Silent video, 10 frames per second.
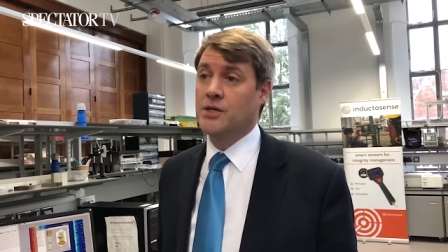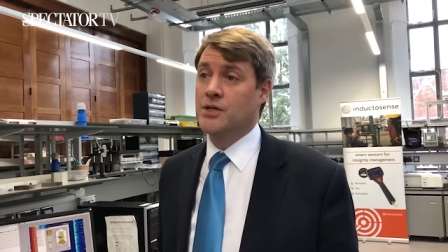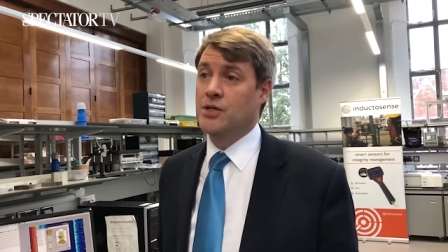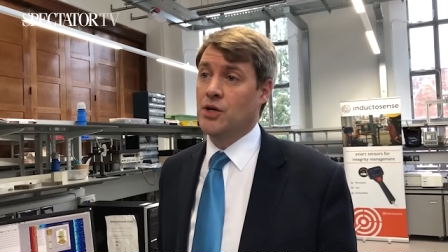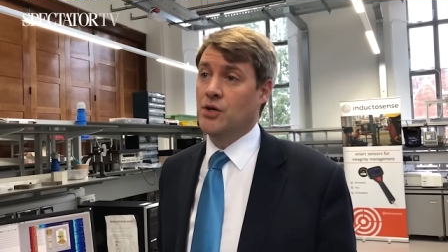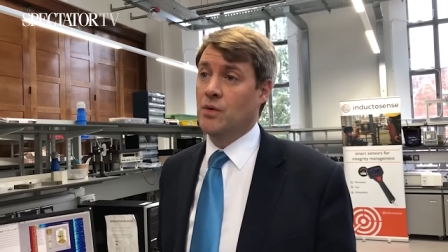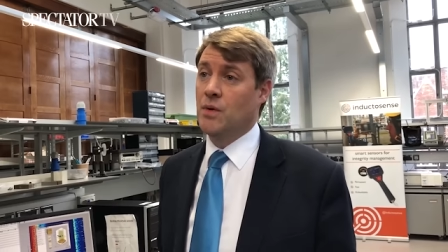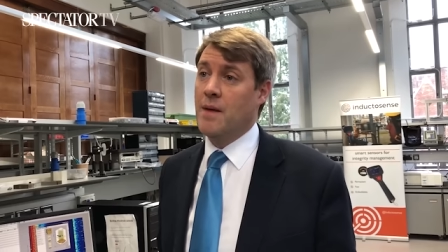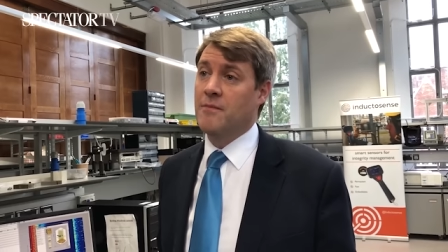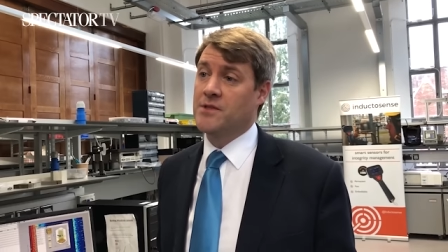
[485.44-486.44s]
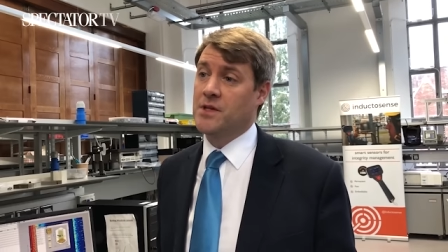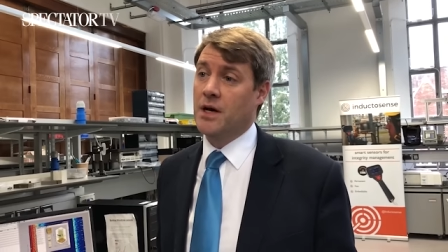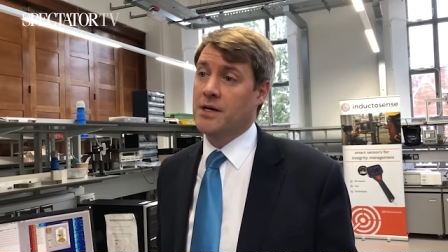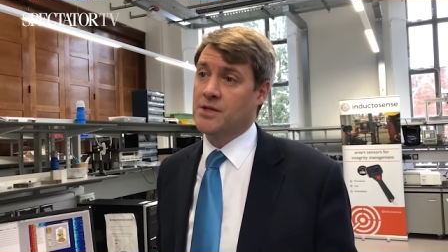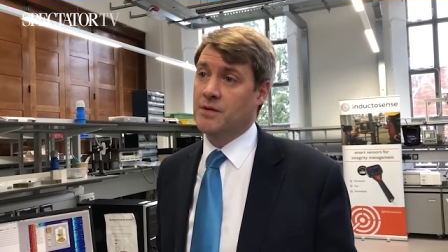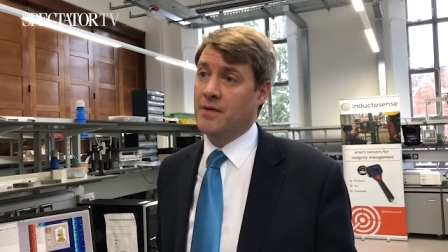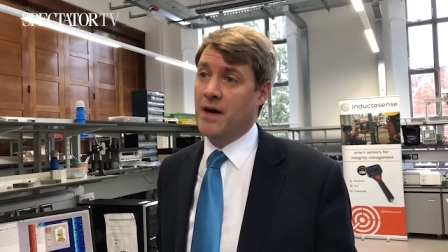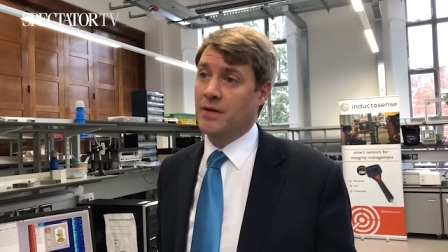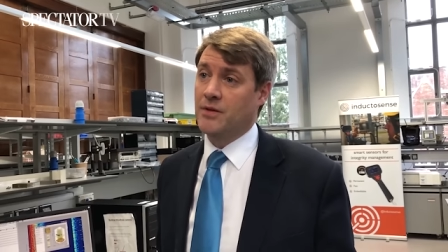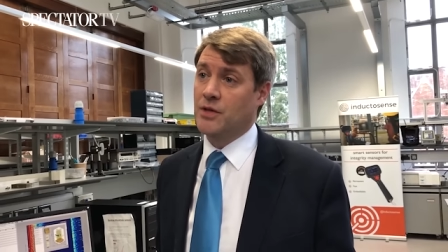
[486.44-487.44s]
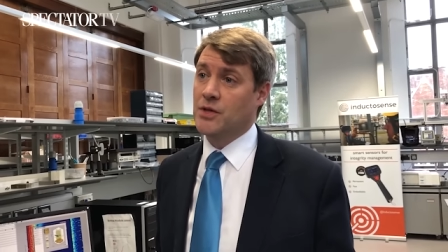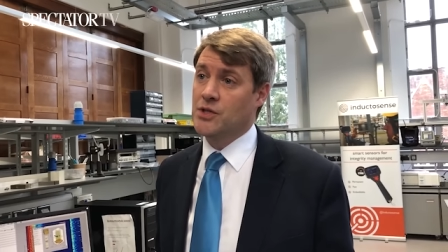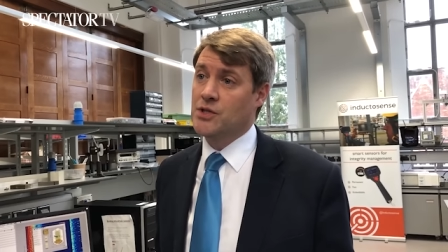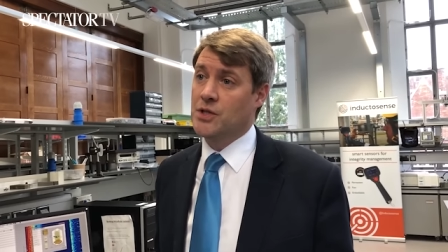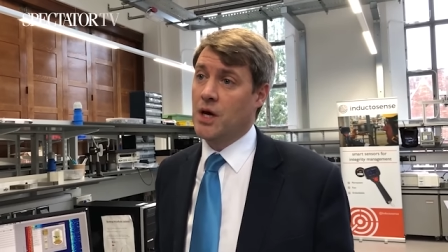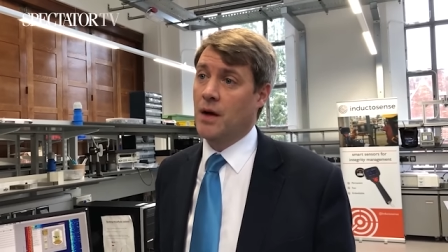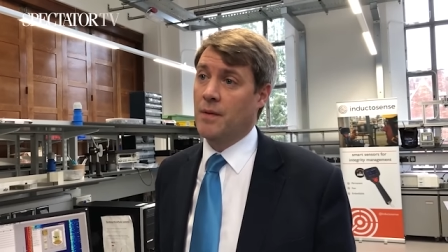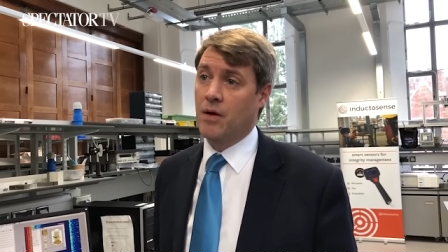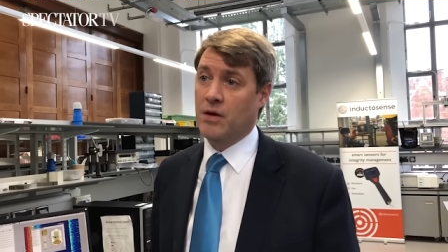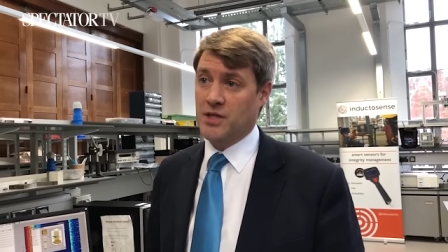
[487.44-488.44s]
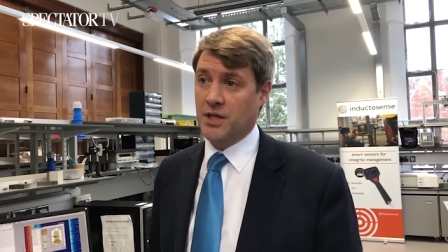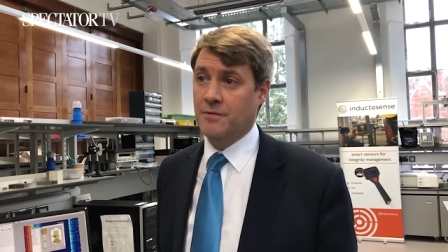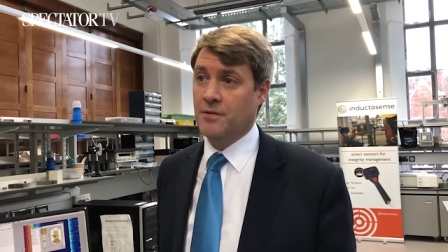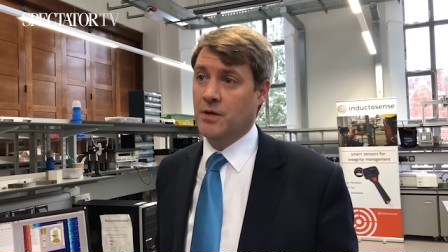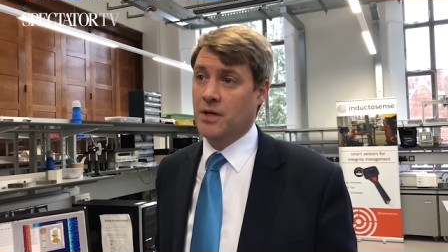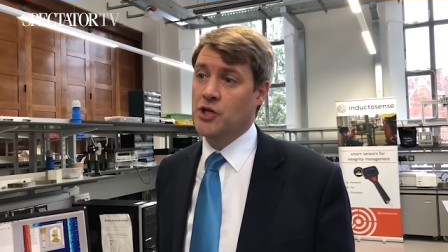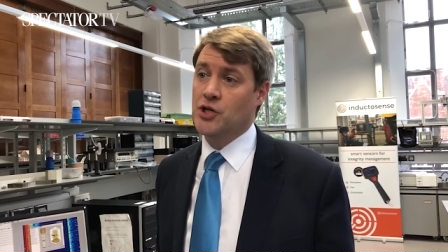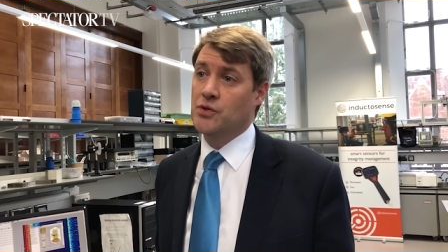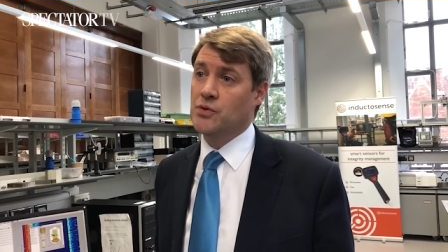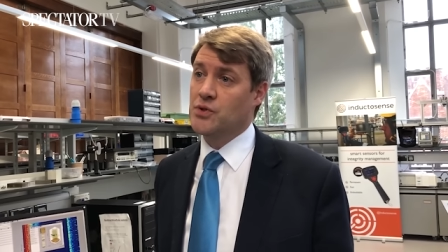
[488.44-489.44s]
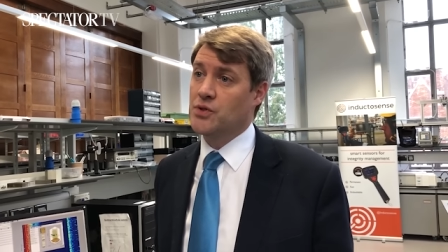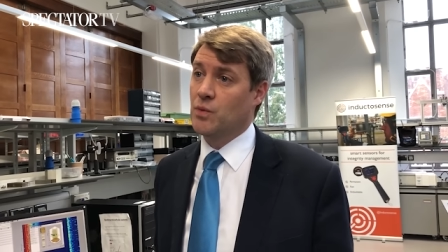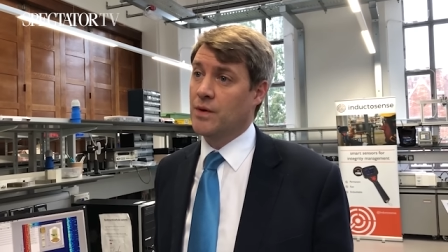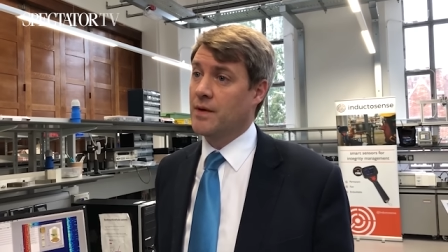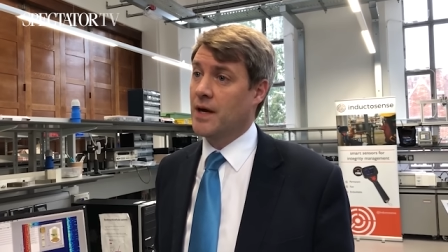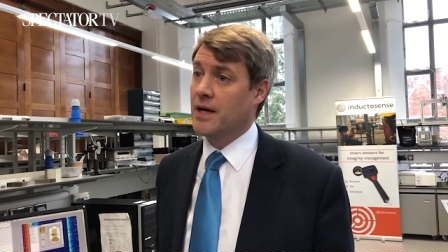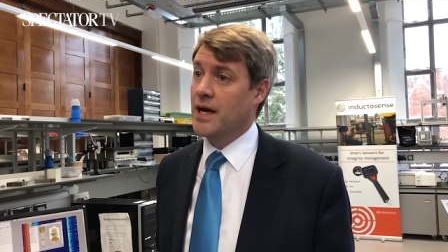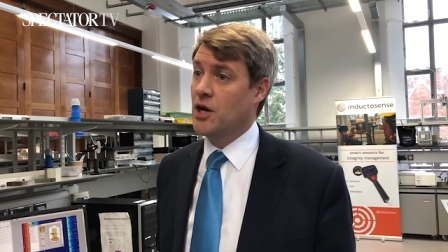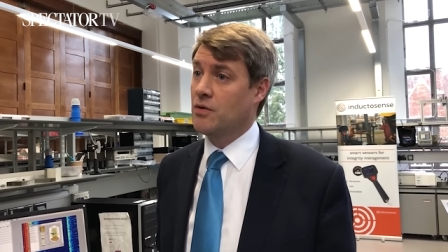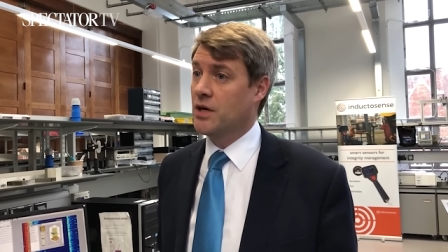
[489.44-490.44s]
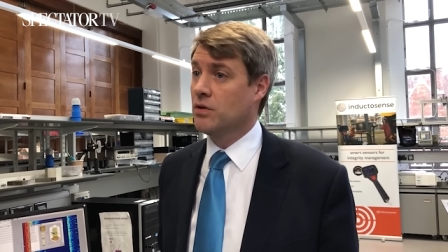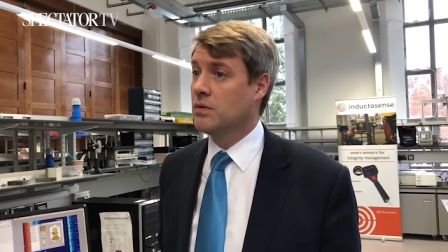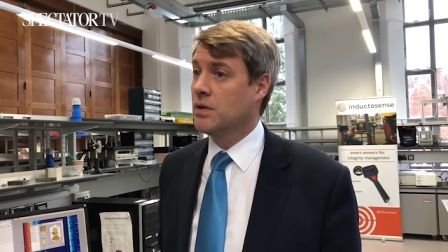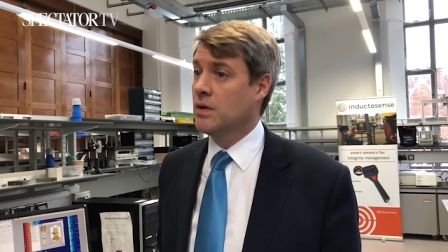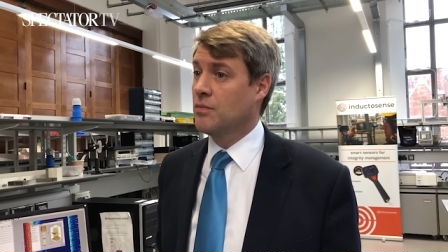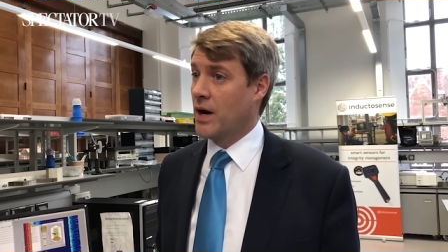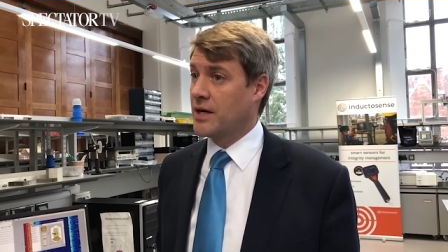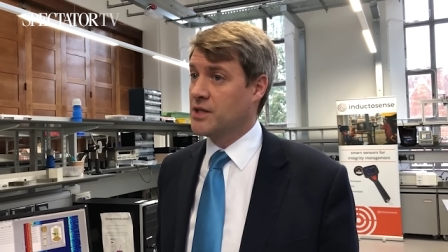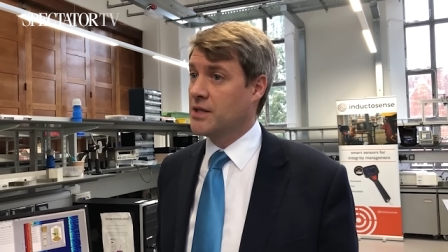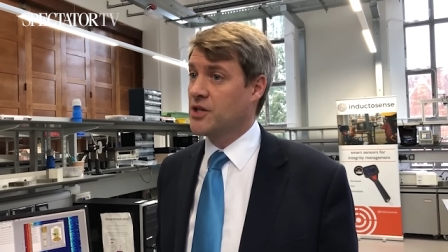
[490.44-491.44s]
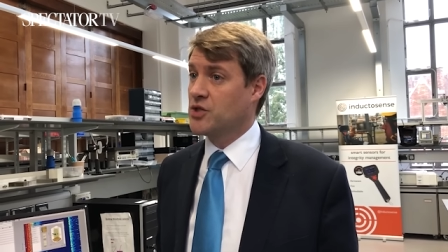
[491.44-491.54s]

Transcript: given the seat's going to go in anyway, At the next election, he just didn't want to stick it out. Um, the